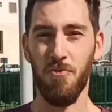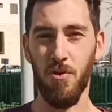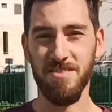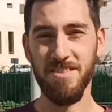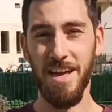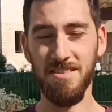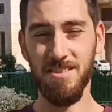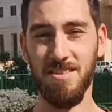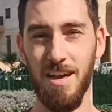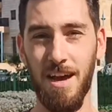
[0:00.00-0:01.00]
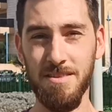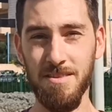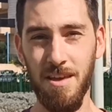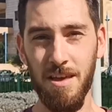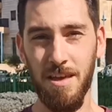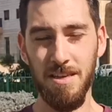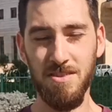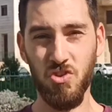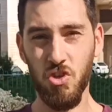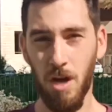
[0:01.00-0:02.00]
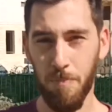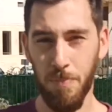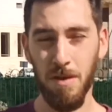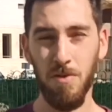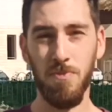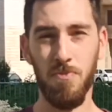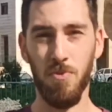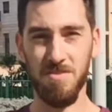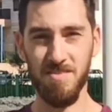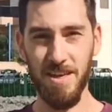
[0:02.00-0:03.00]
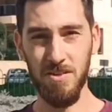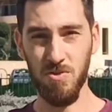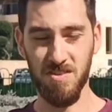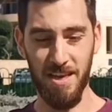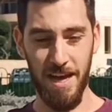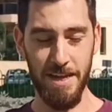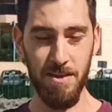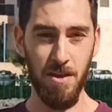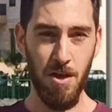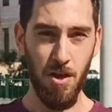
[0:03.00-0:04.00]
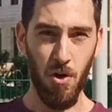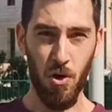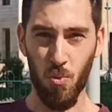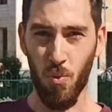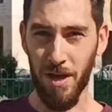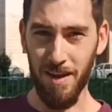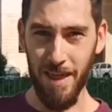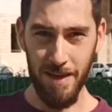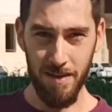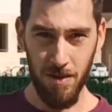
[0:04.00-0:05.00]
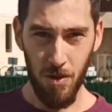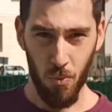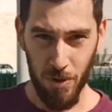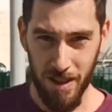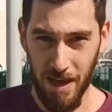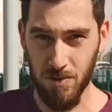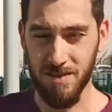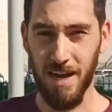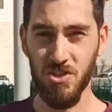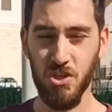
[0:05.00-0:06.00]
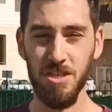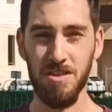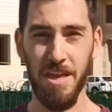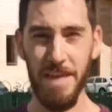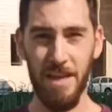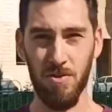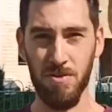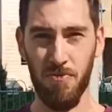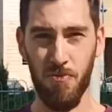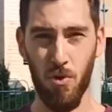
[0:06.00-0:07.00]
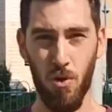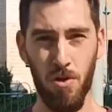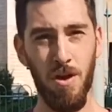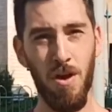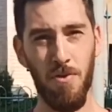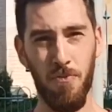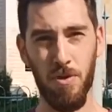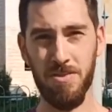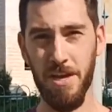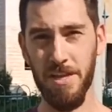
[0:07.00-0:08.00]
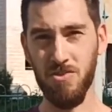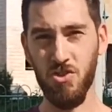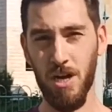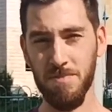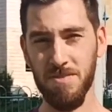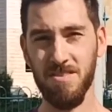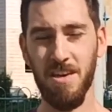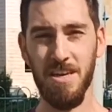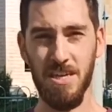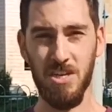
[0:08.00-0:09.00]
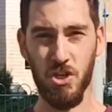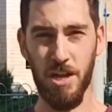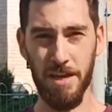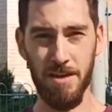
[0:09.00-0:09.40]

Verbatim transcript: first exercise is jumping from side to side on one leg without touching the heel on the floor for 30 jumps each leg.